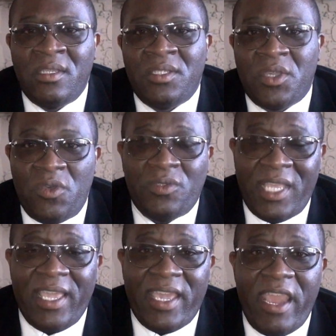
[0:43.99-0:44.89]
to go
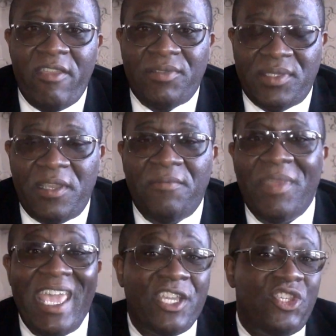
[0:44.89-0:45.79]
take care of some
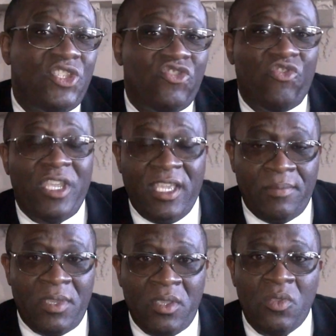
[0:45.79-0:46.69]

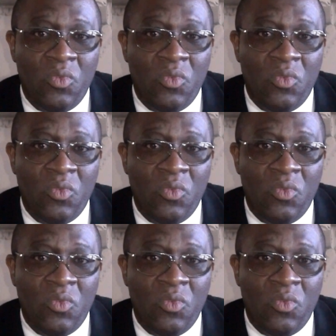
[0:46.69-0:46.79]
extreme